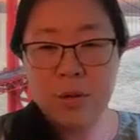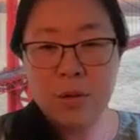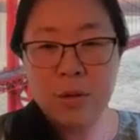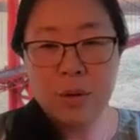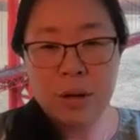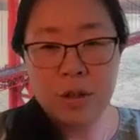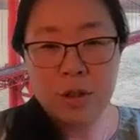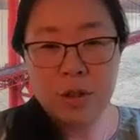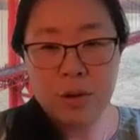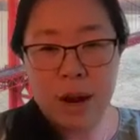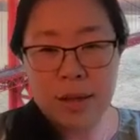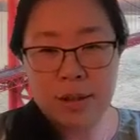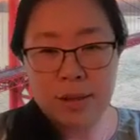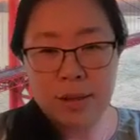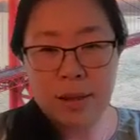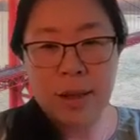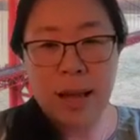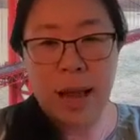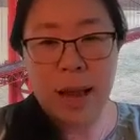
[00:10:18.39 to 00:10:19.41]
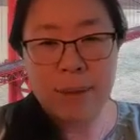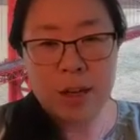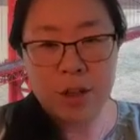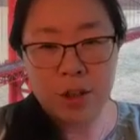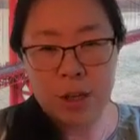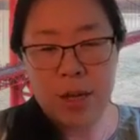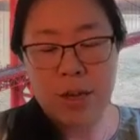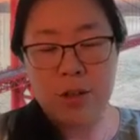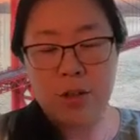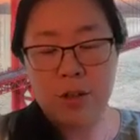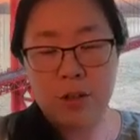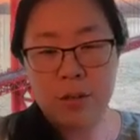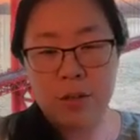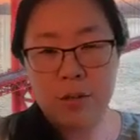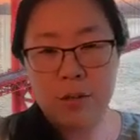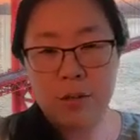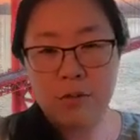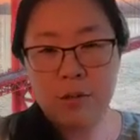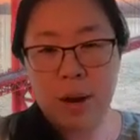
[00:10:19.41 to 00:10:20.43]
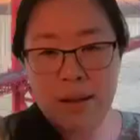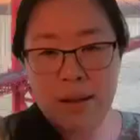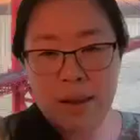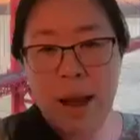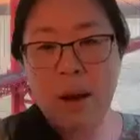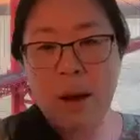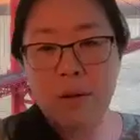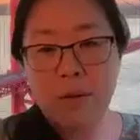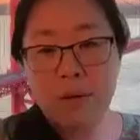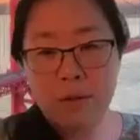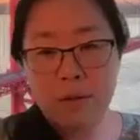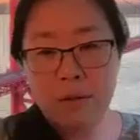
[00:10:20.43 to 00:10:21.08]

to address climate change right now,